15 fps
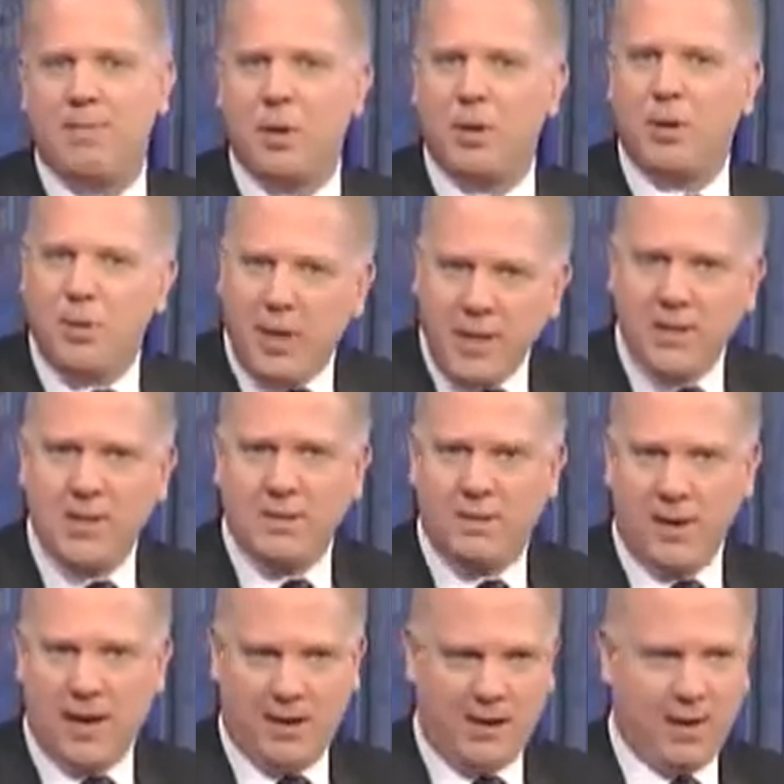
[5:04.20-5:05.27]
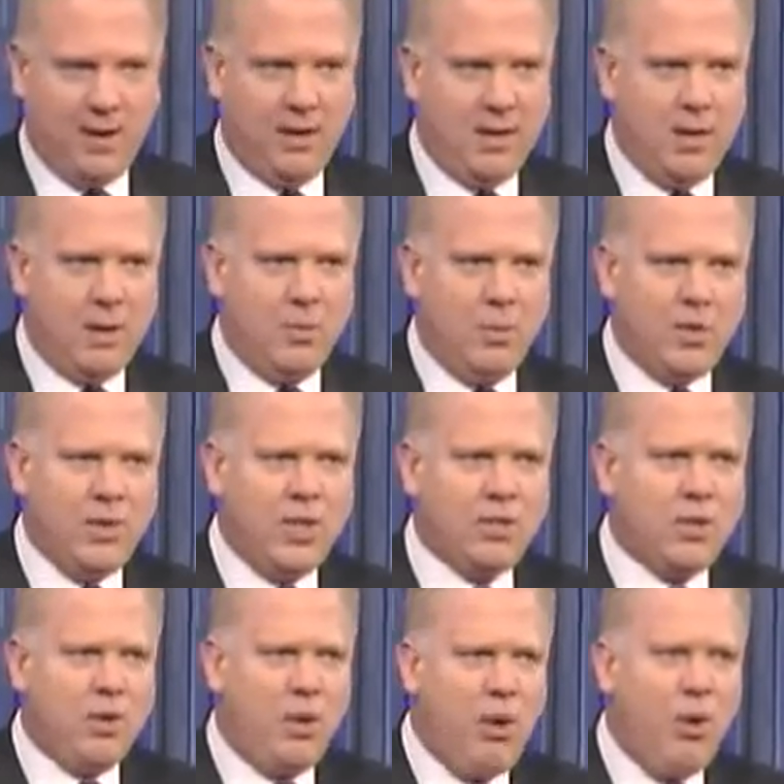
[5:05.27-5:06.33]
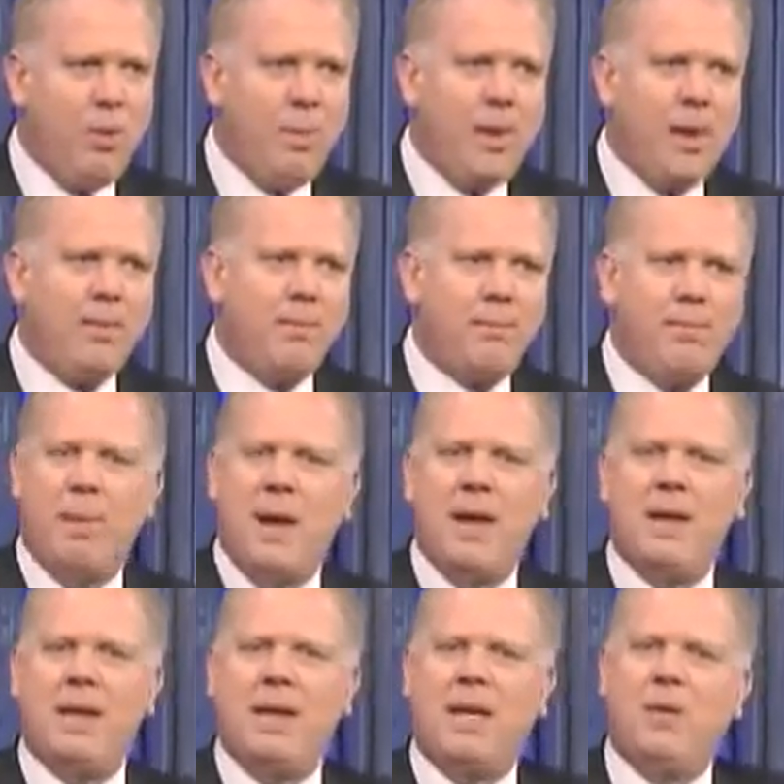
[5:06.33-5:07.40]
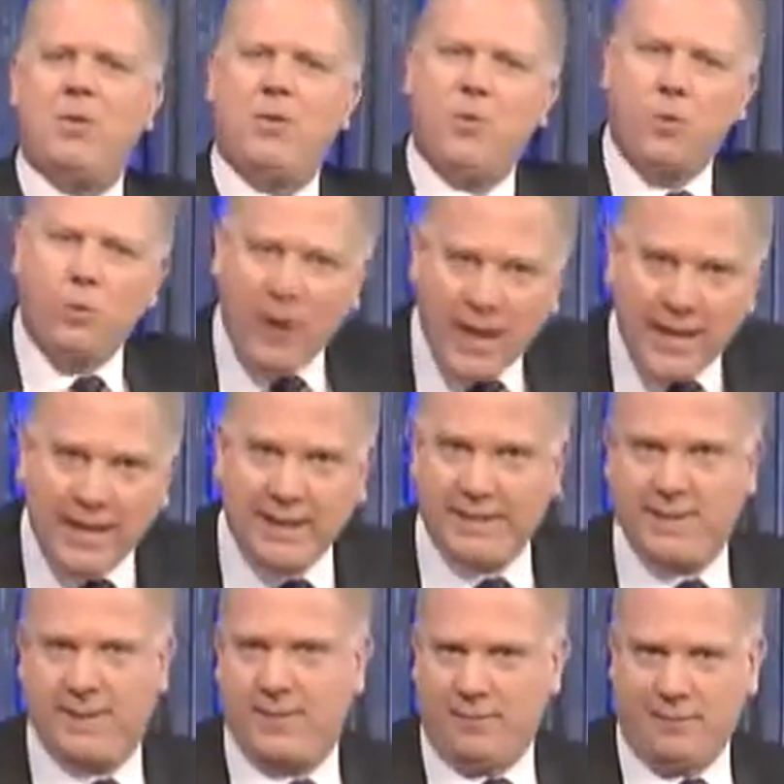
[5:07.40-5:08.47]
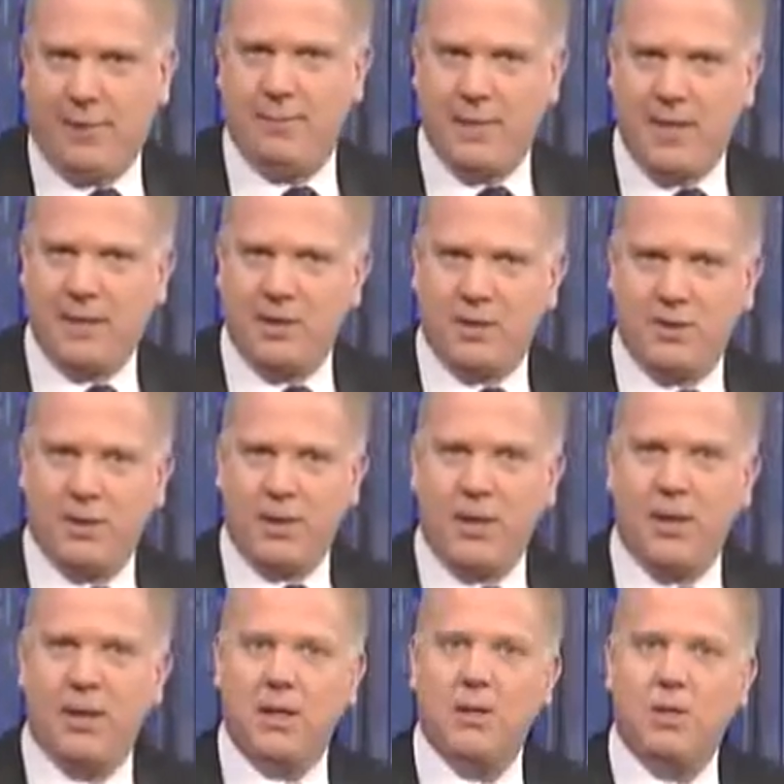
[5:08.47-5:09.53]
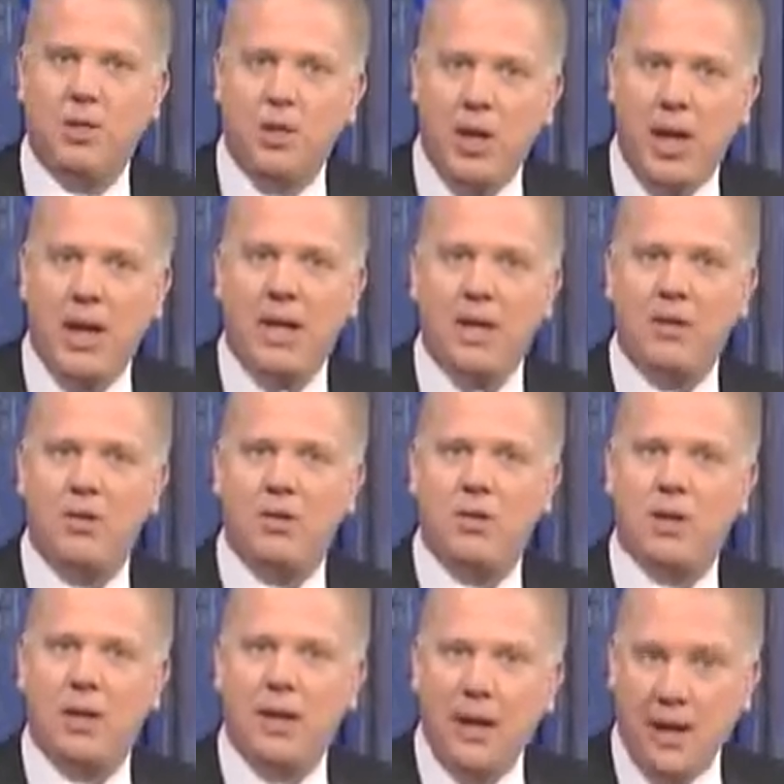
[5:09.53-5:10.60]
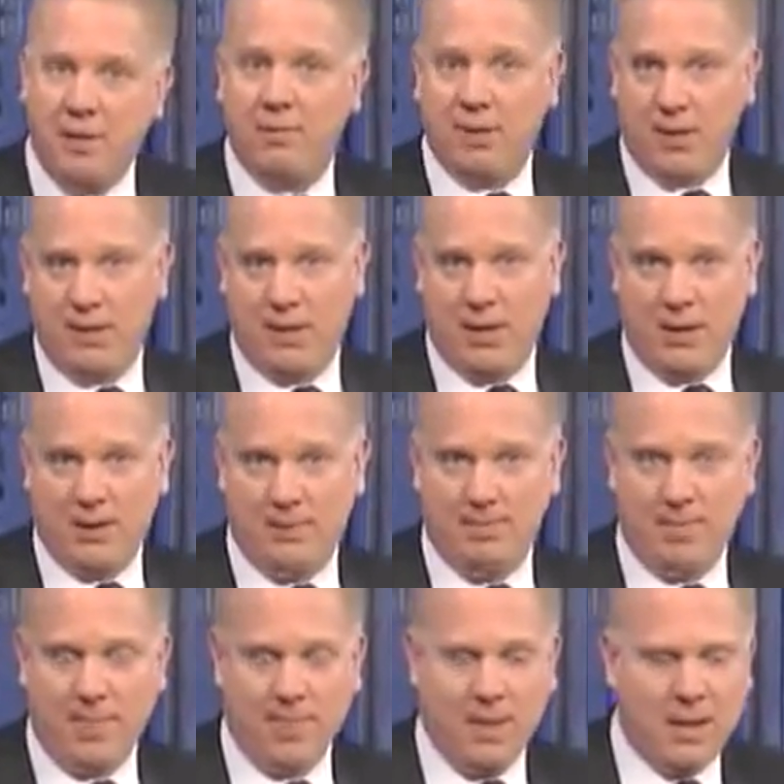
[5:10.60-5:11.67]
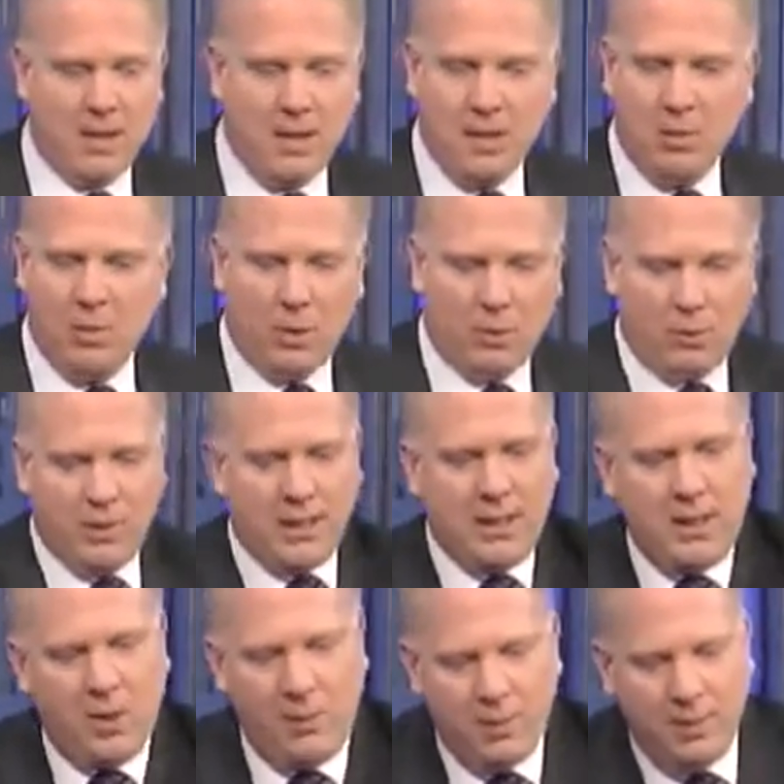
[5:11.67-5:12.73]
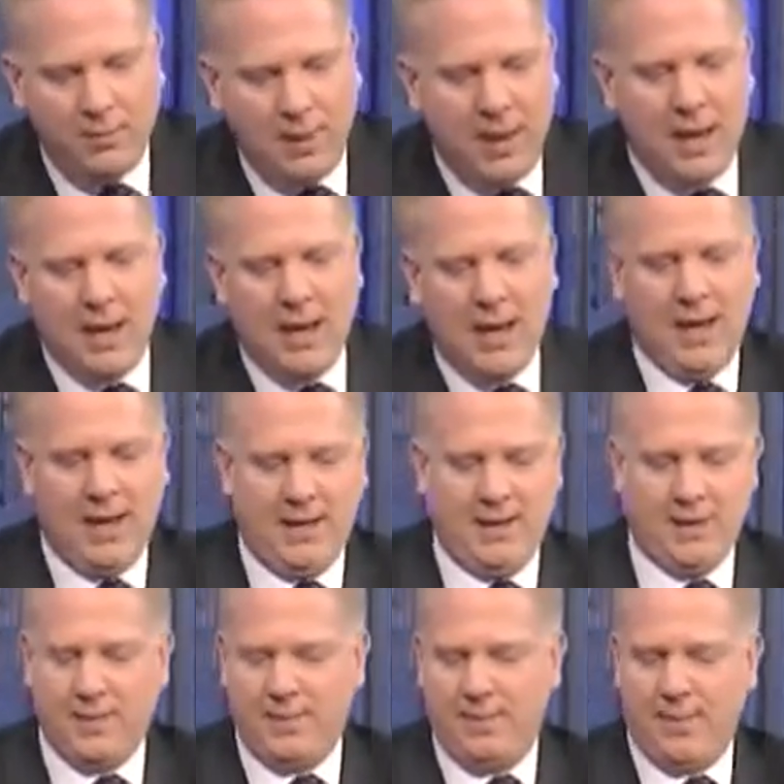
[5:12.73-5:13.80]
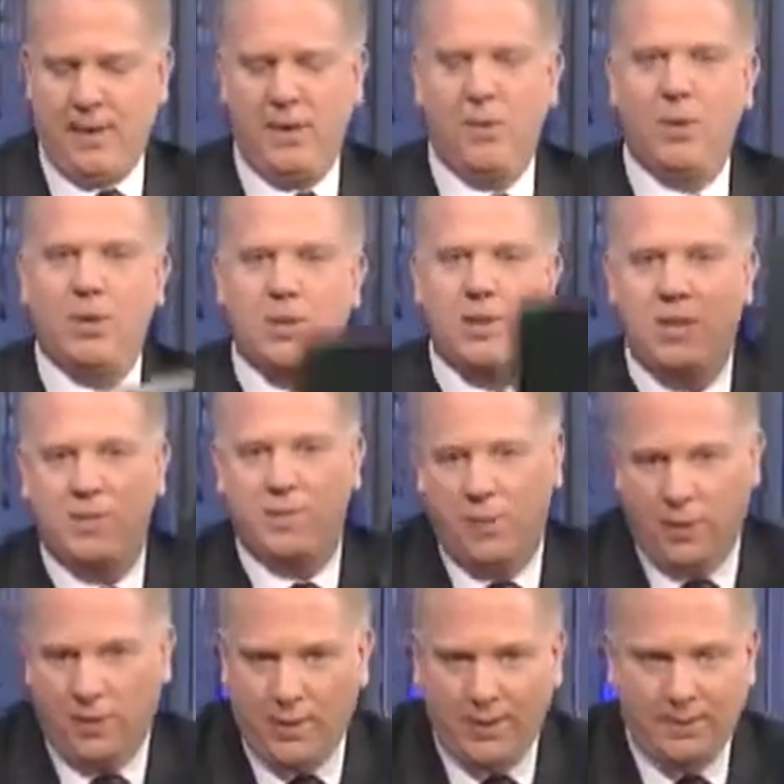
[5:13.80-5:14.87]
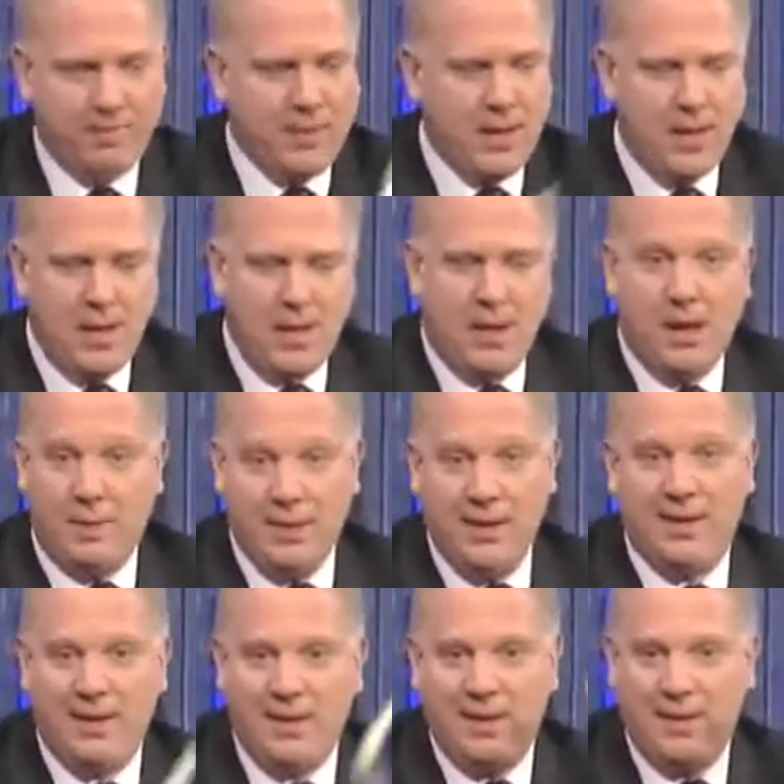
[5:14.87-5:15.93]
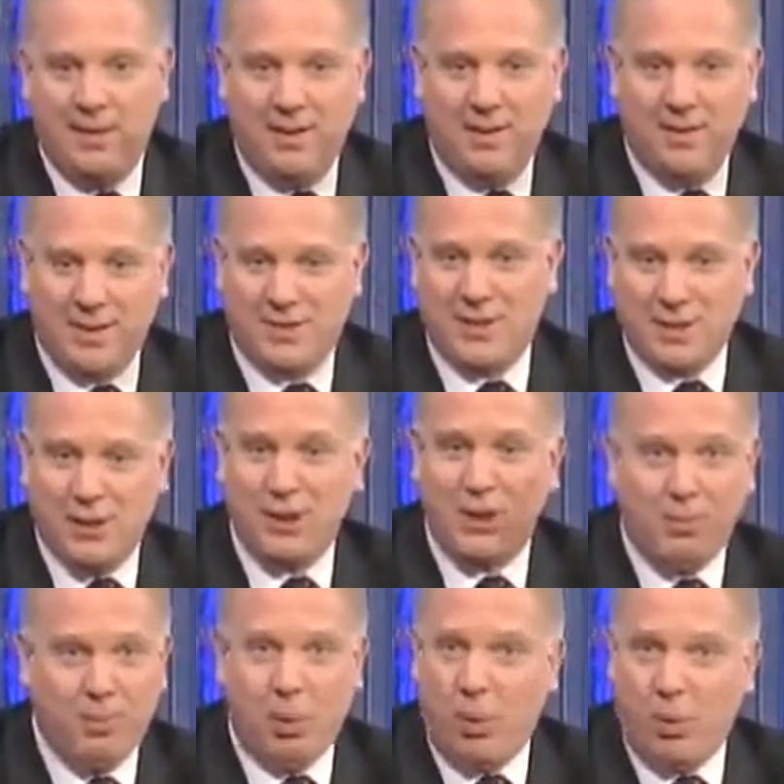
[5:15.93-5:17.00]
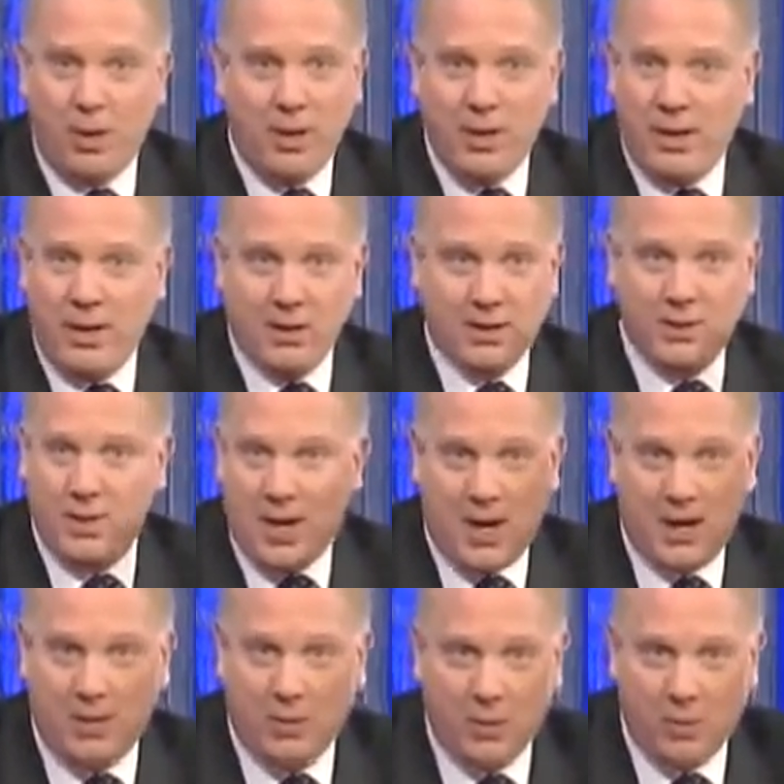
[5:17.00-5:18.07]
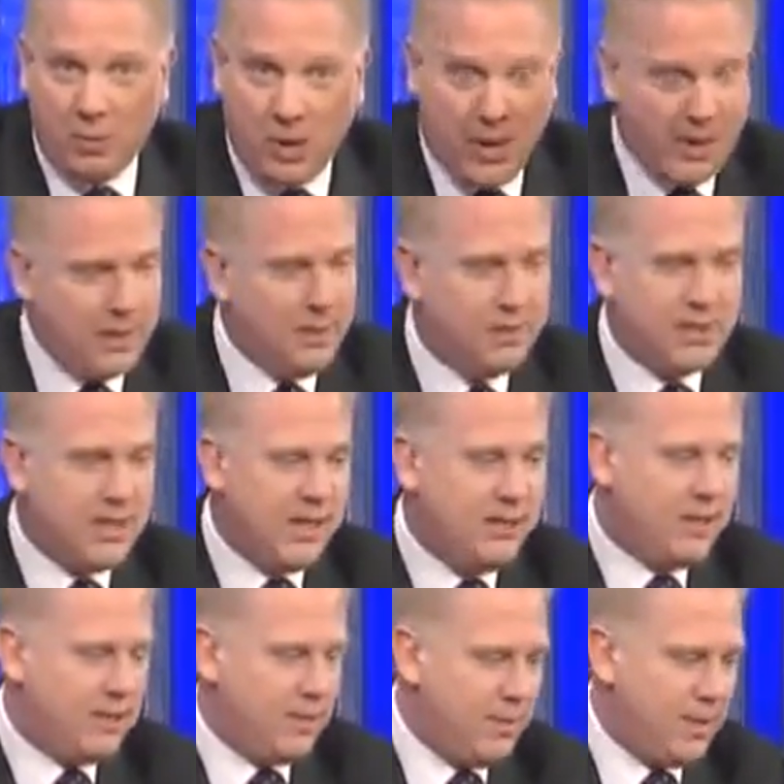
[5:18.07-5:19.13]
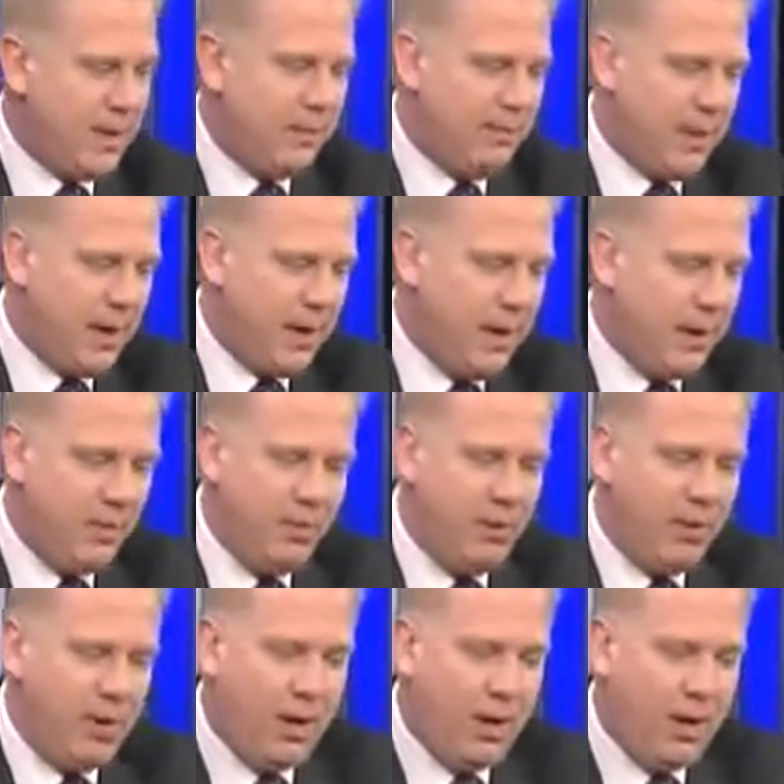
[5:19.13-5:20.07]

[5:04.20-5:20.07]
the progressive era, which has all but been erased from history, changed everything. What really opened my eyes was this book. I mean, does it look boring as snot or what? It was given to me by